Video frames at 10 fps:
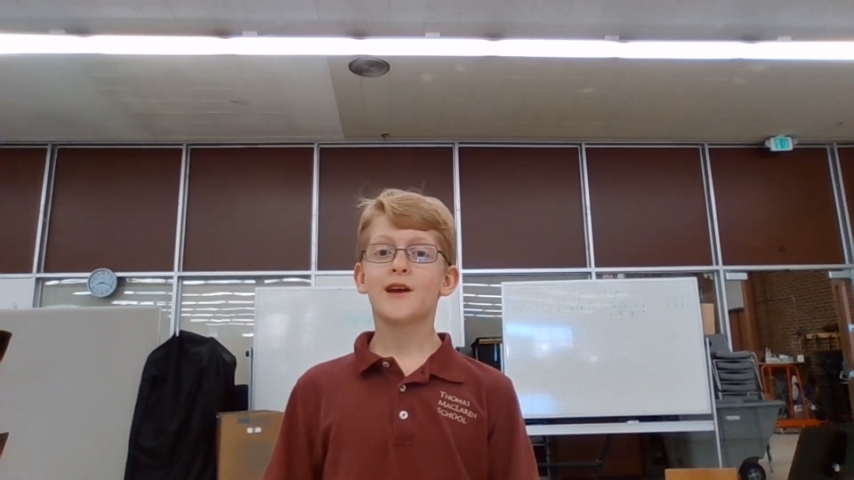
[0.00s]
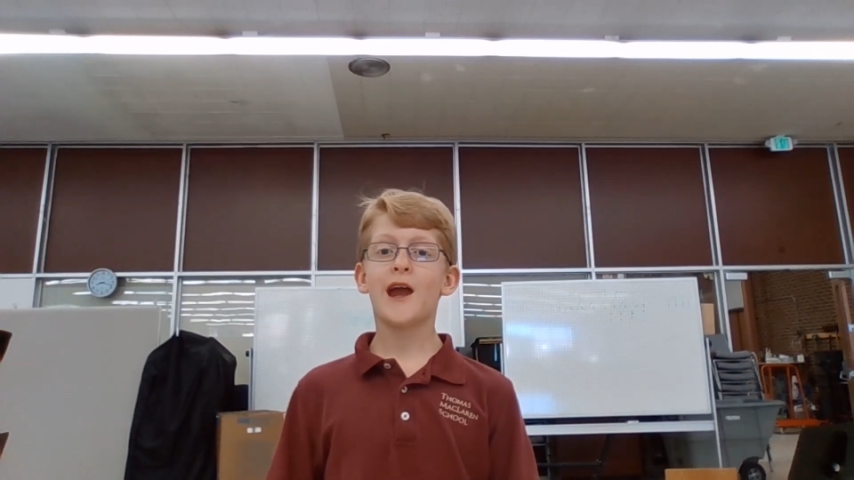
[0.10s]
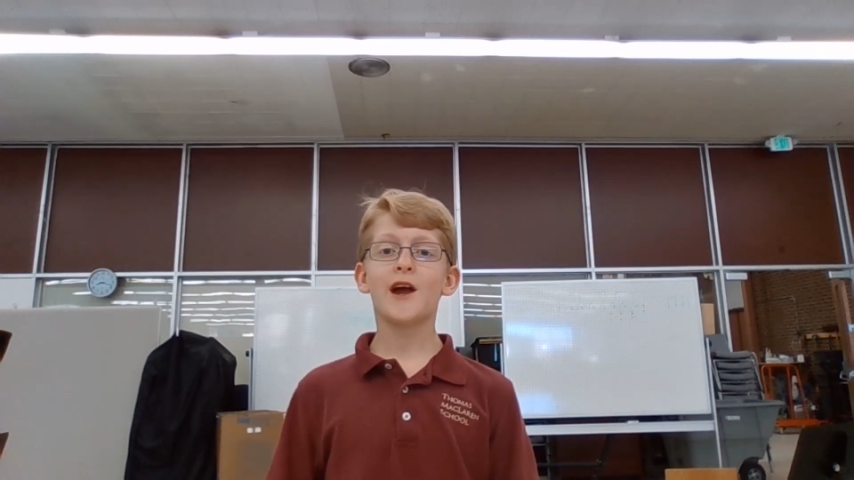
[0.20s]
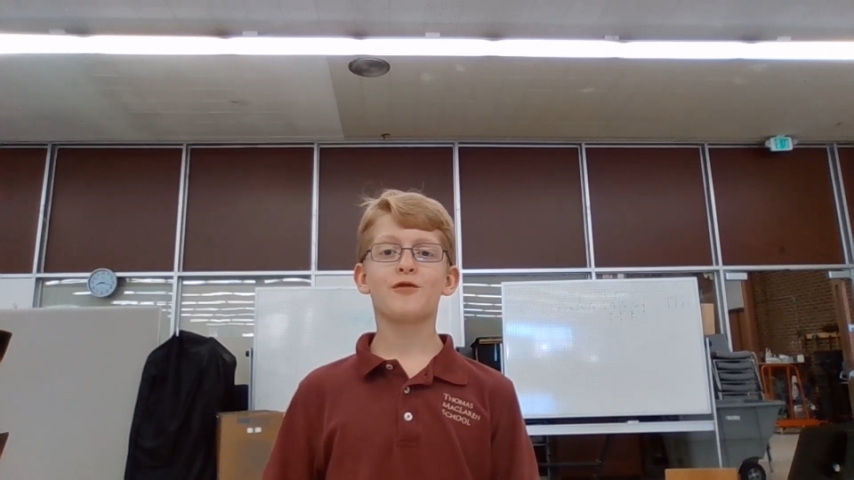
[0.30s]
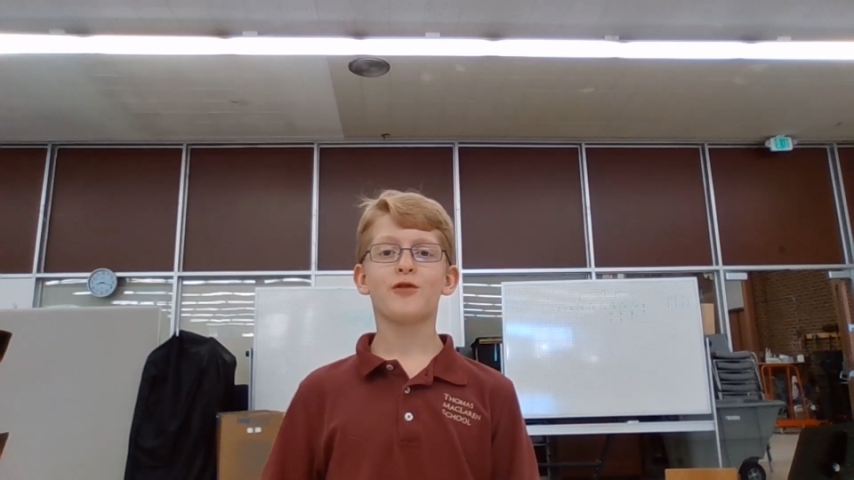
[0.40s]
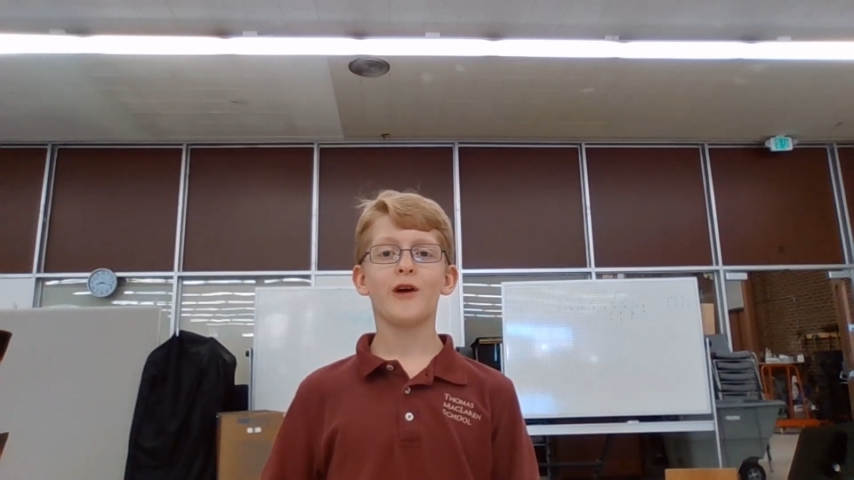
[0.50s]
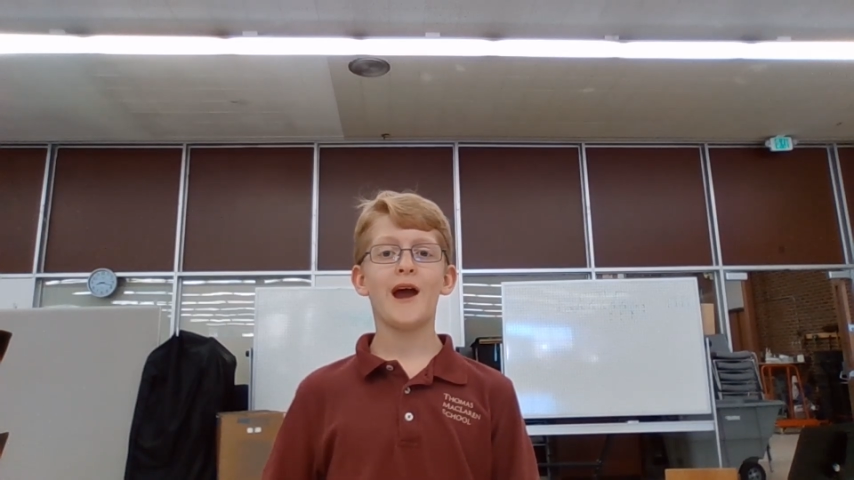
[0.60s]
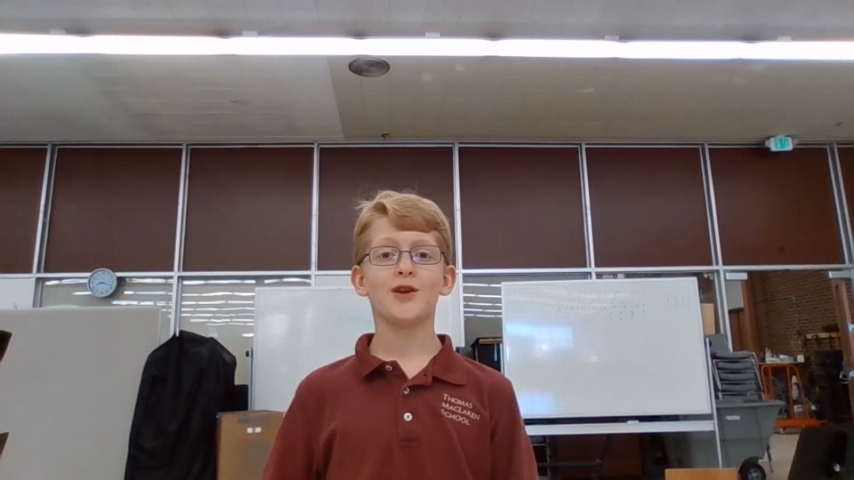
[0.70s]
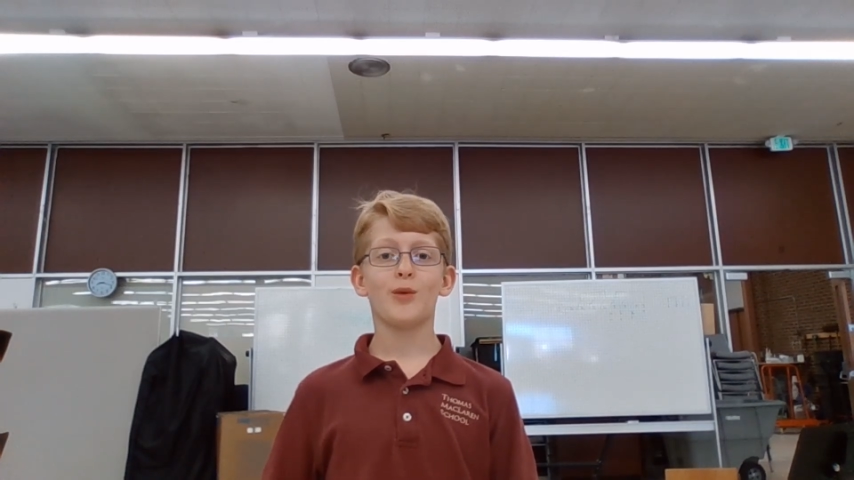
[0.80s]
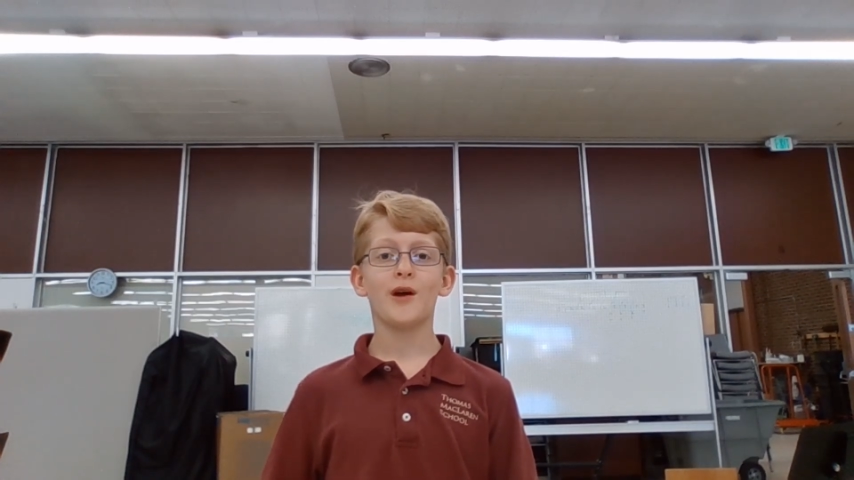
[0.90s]
cared
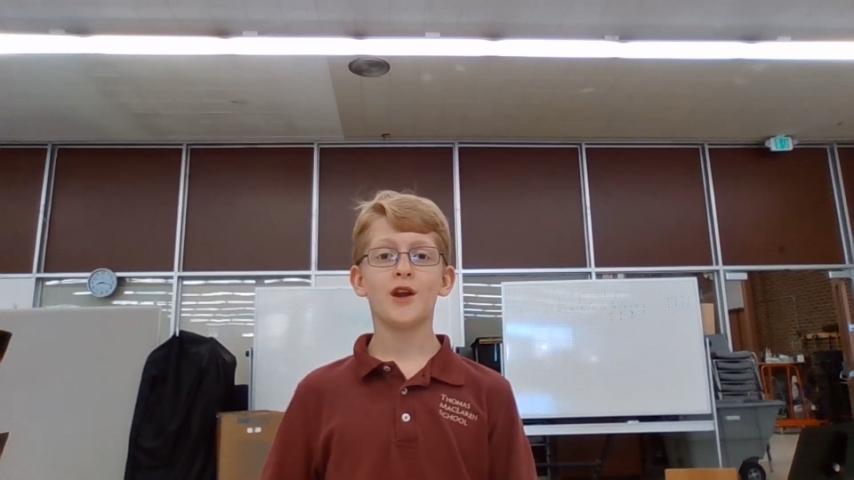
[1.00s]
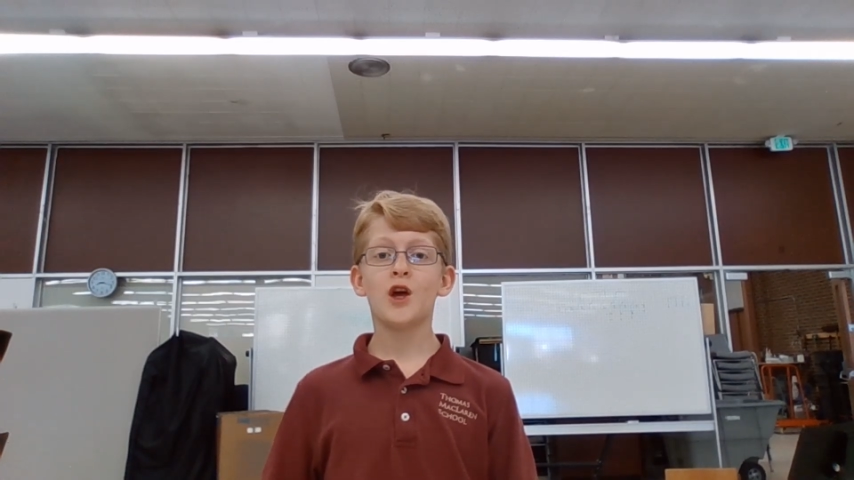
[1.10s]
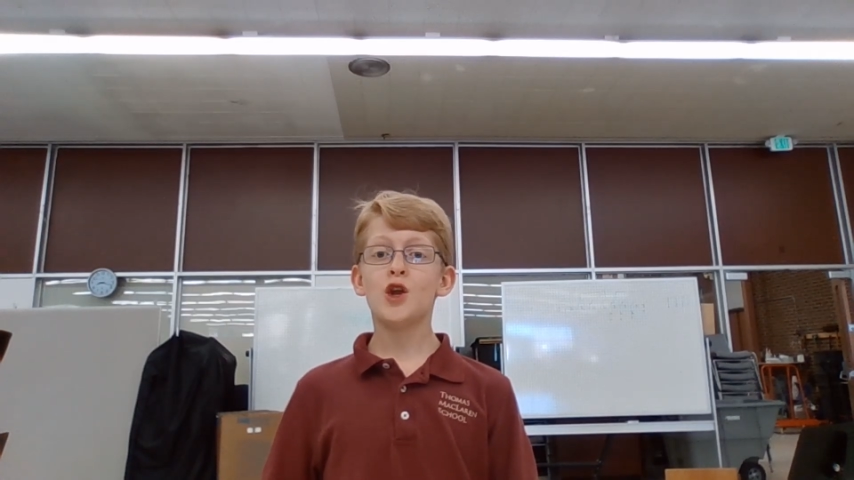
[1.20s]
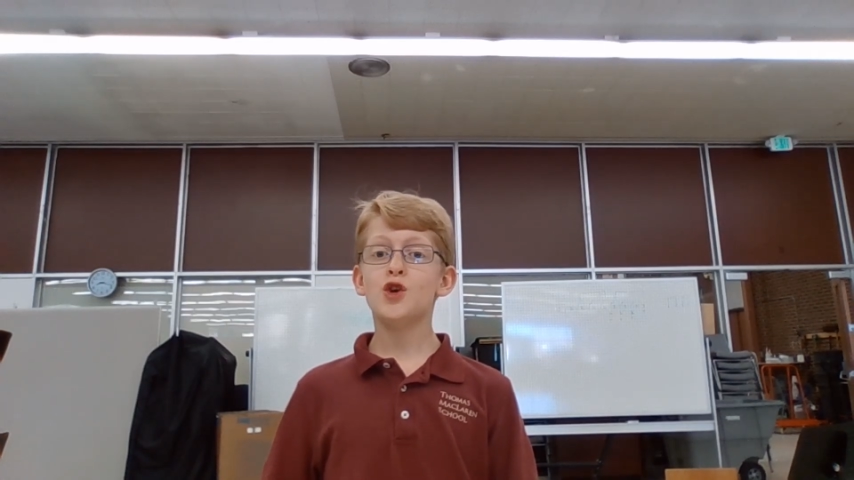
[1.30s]
for anyone,